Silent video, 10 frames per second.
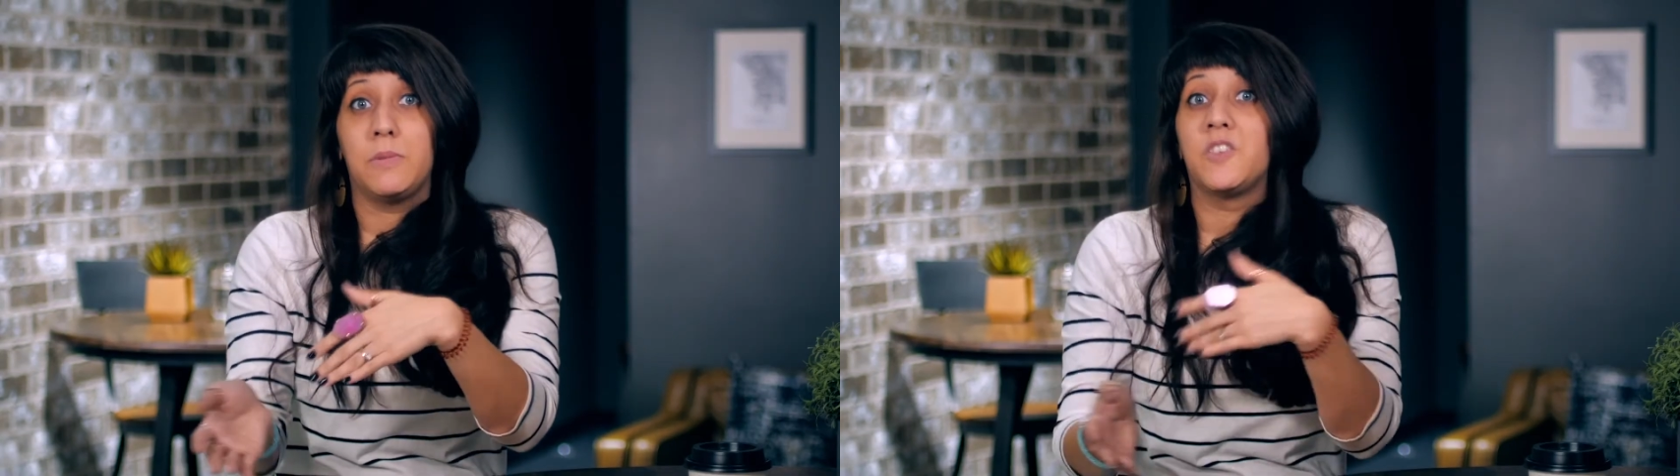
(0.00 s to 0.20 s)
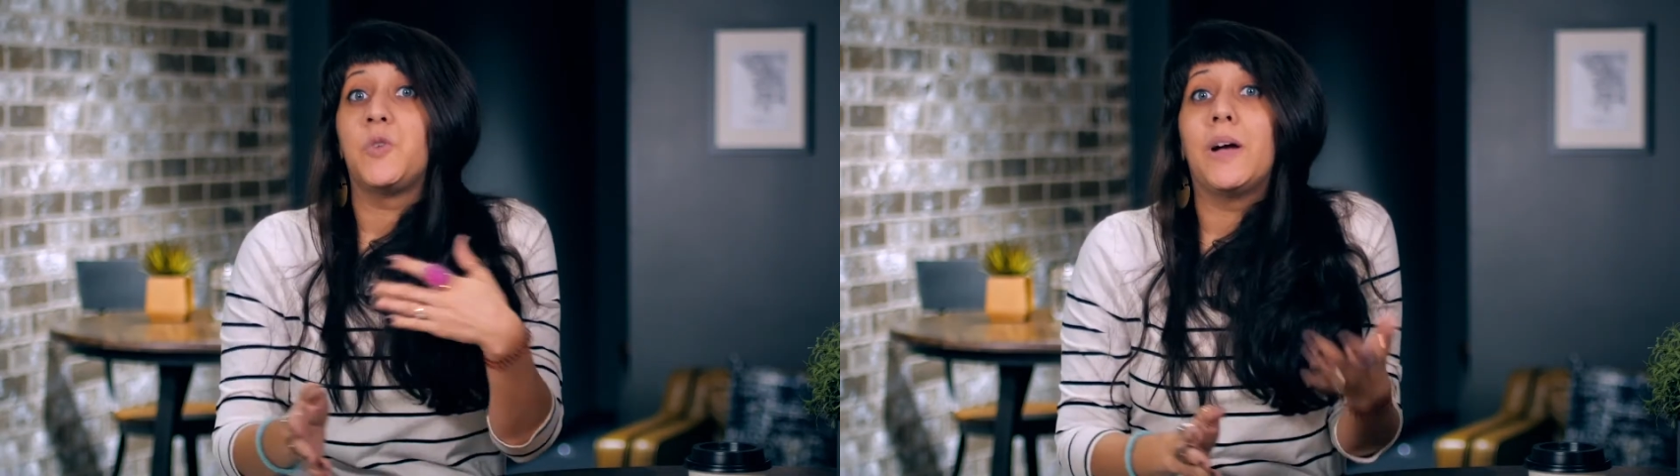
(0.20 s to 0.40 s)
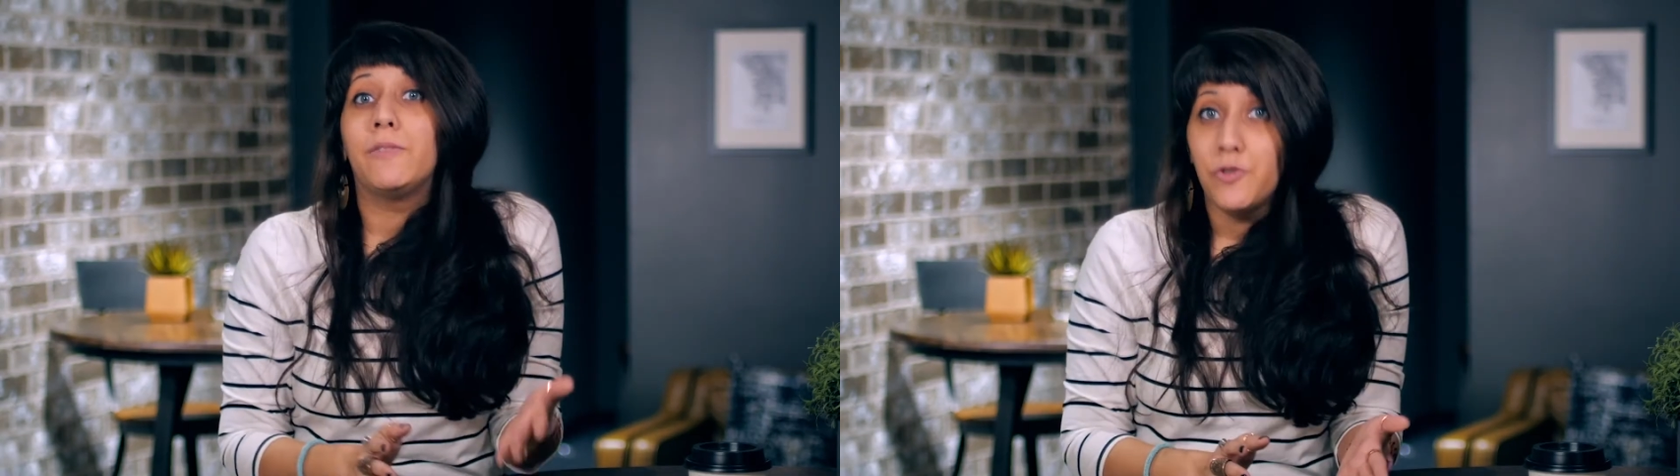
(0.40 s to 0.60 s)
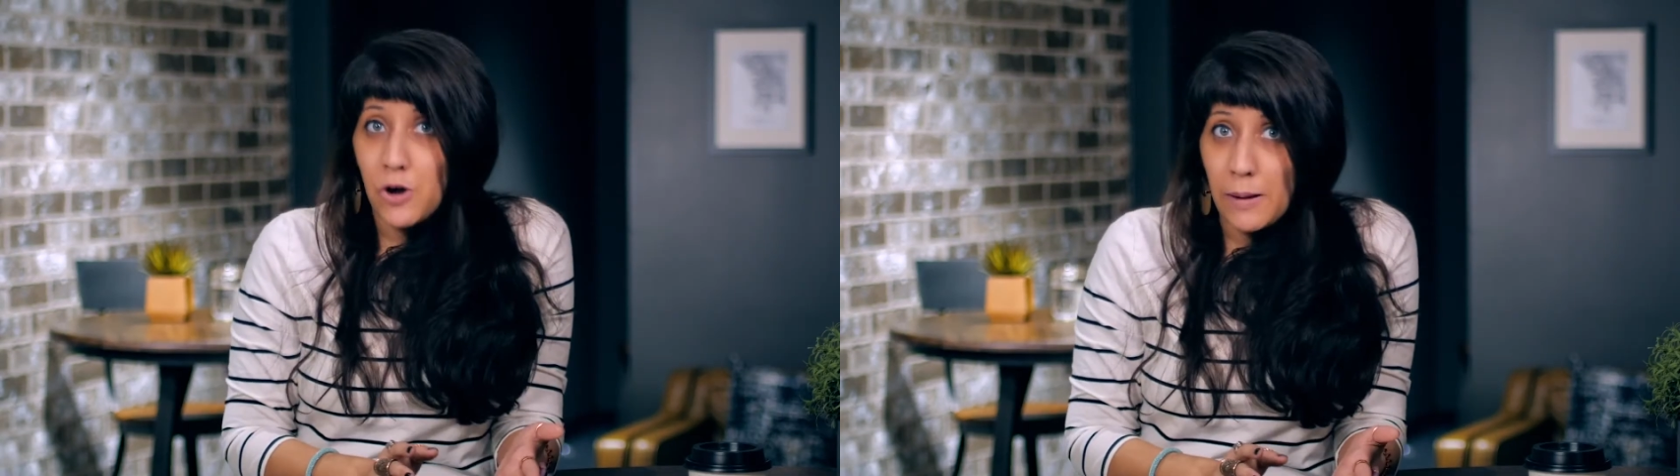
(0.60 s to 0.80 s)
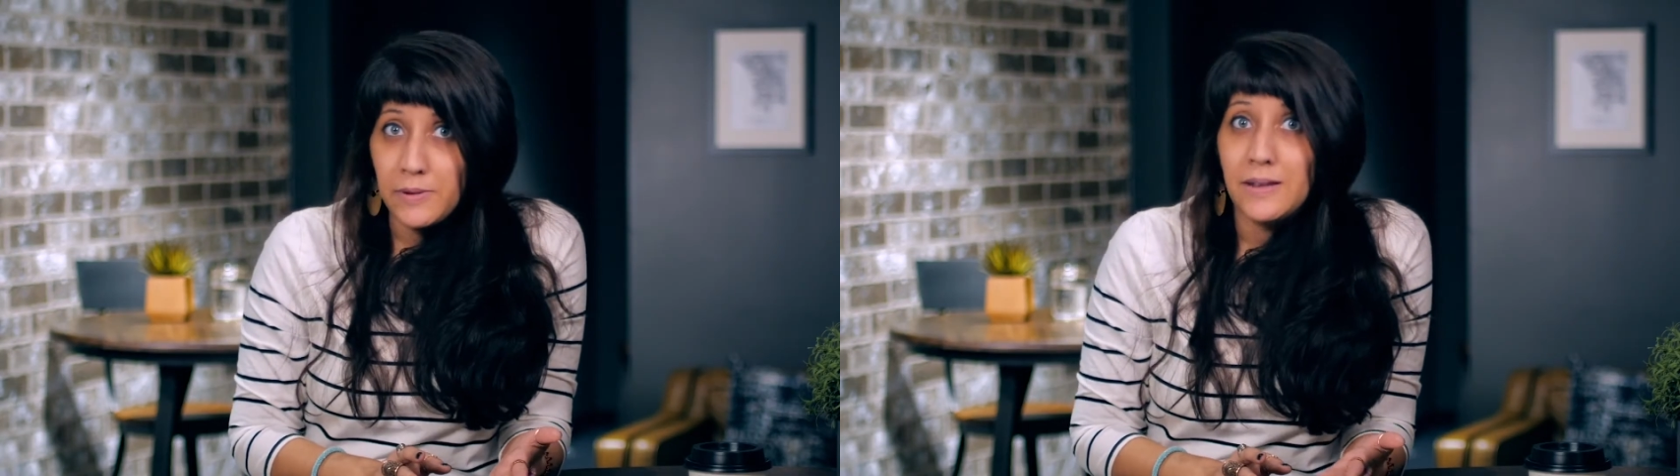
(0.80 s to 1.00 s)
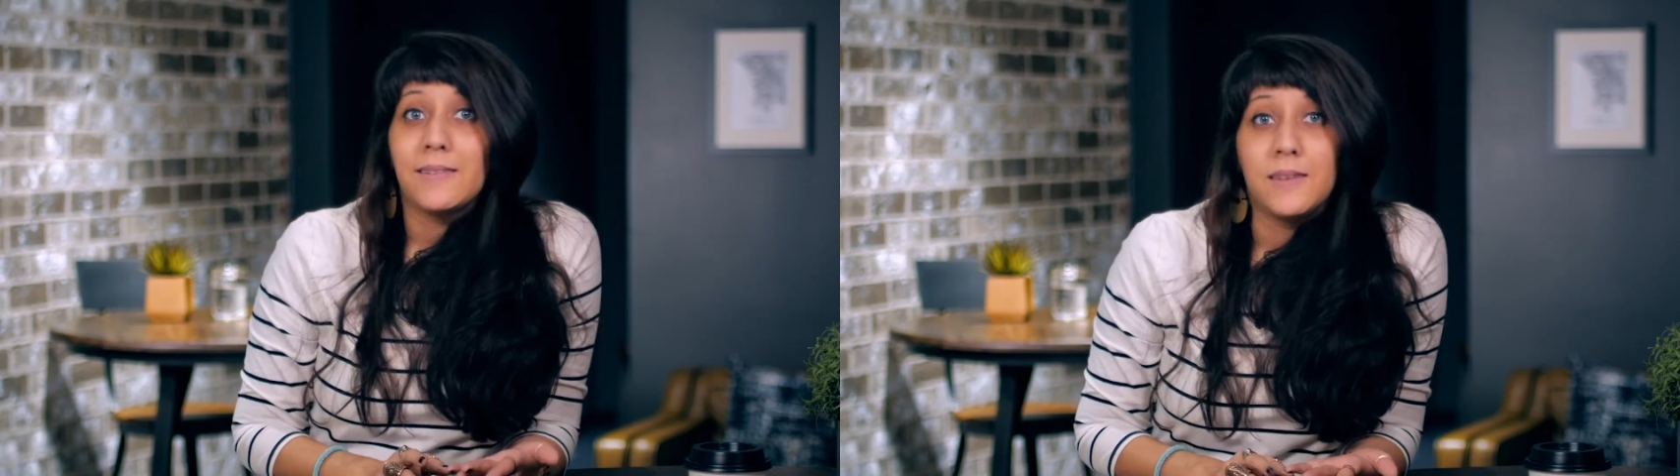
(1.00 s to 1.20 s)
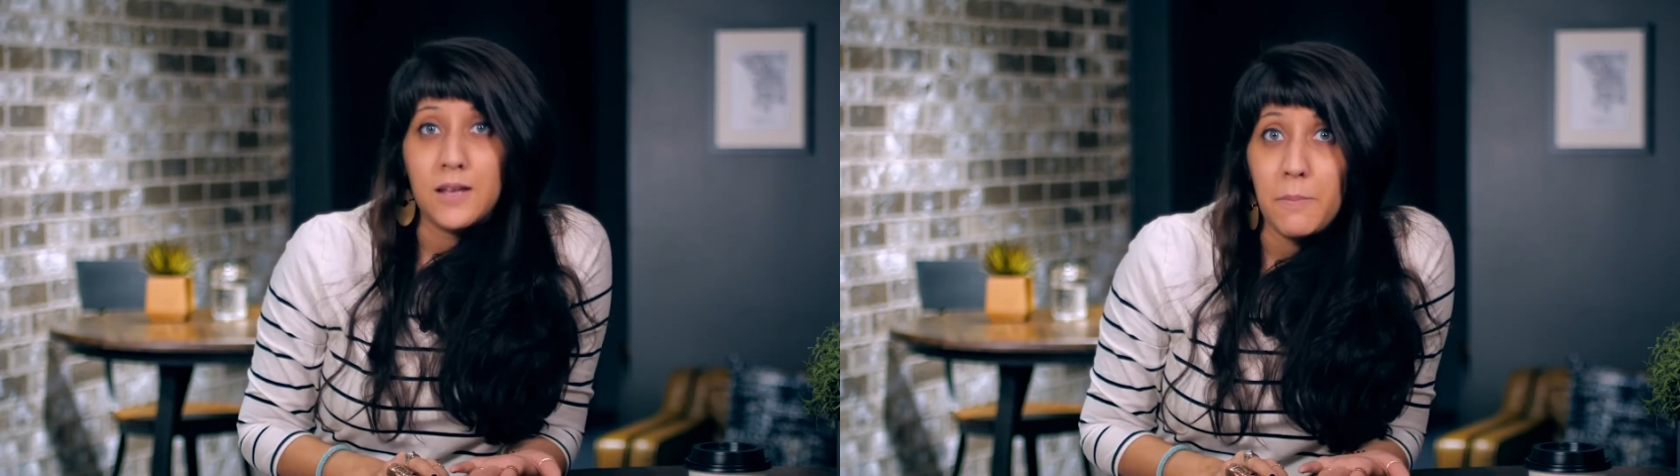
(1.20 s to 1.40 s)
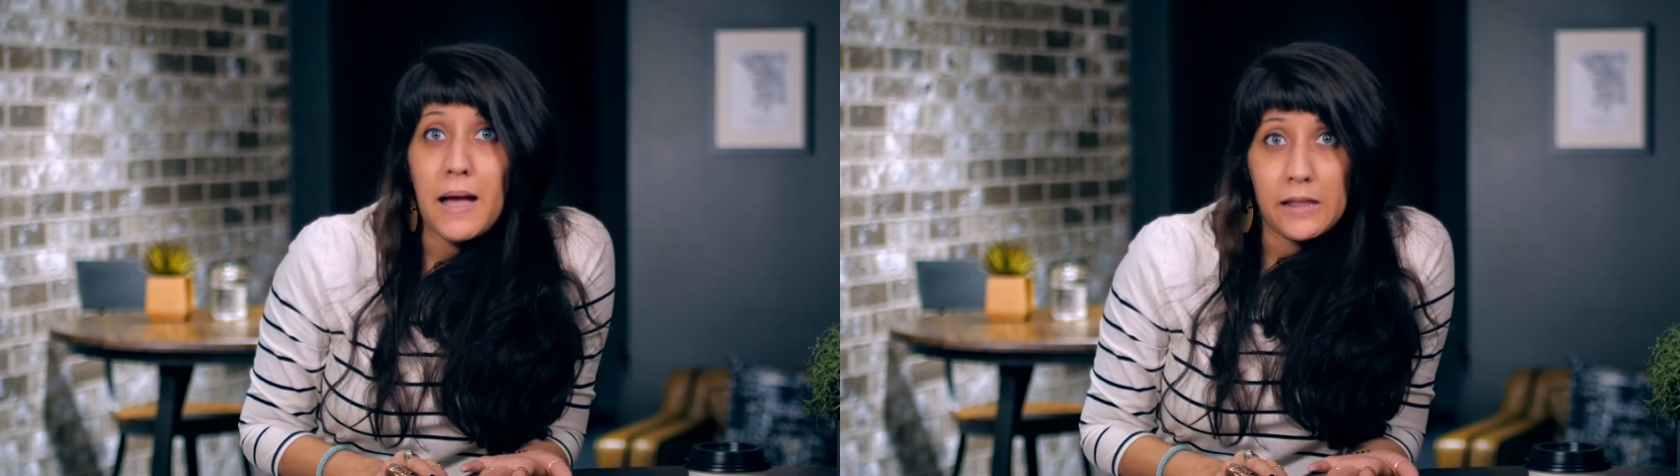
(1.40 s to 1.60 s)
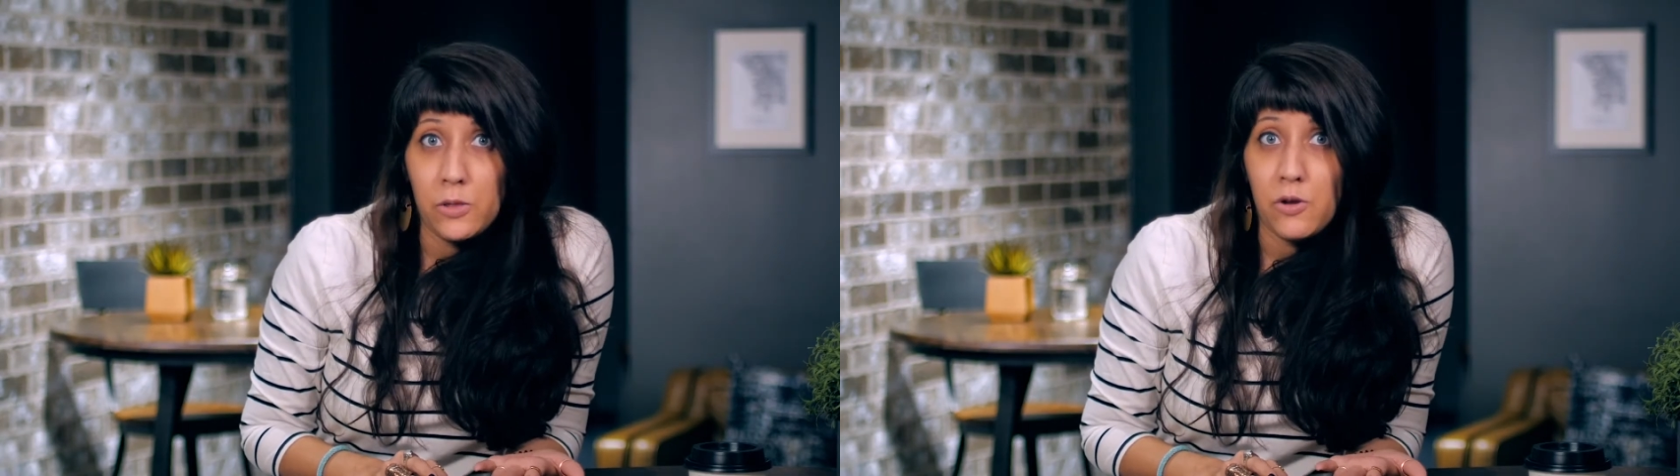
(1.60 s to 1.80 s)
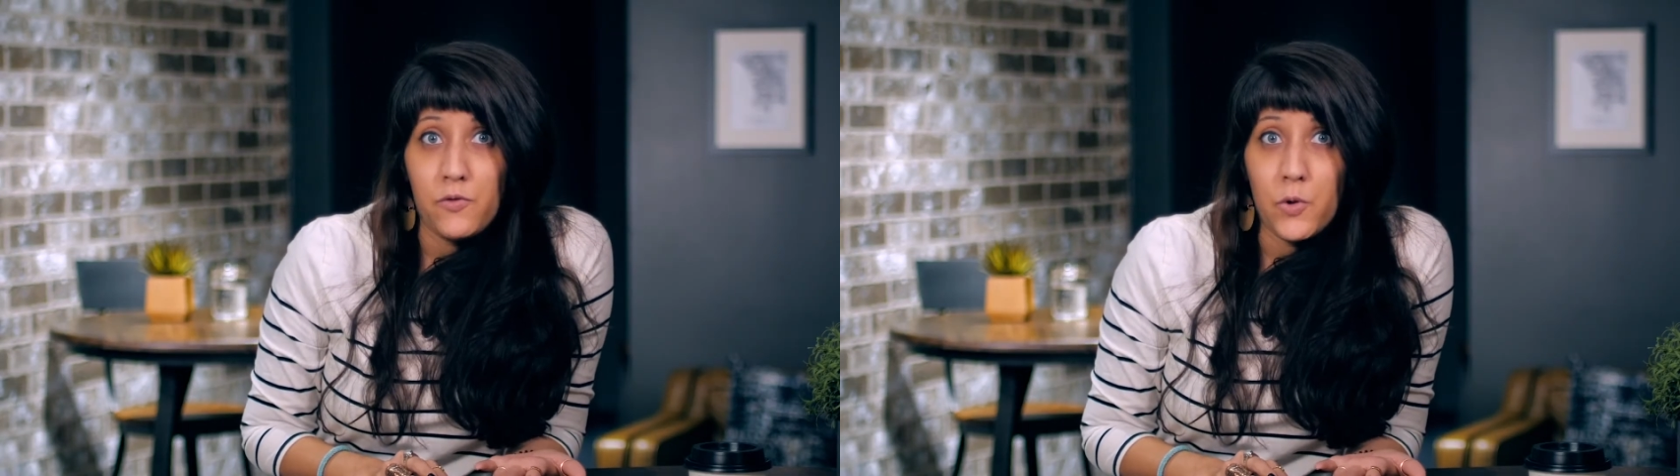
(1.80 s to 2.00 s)
because whoever dropped it is gonna come back
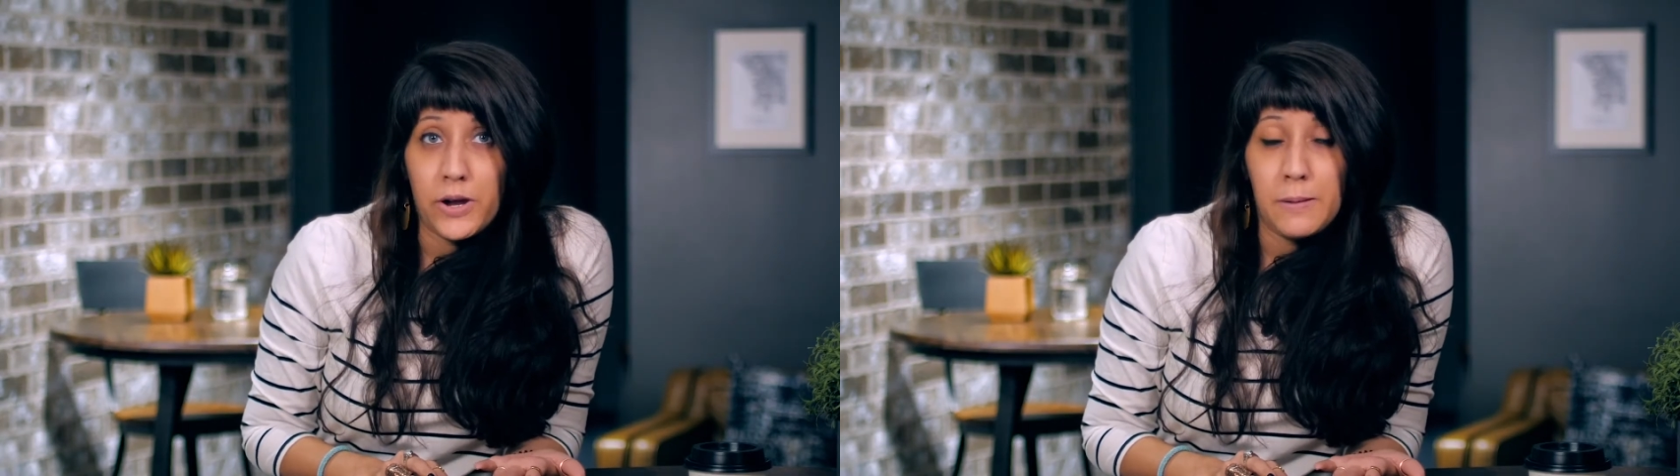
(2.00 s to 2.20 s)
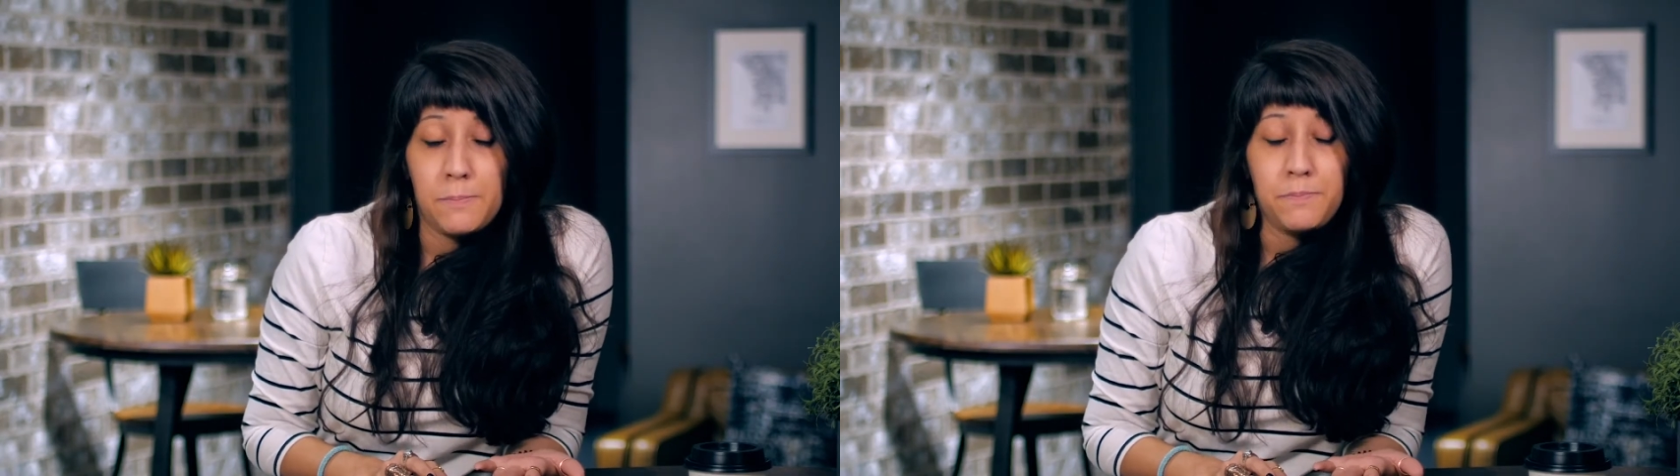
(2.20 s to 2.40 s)
and look for it.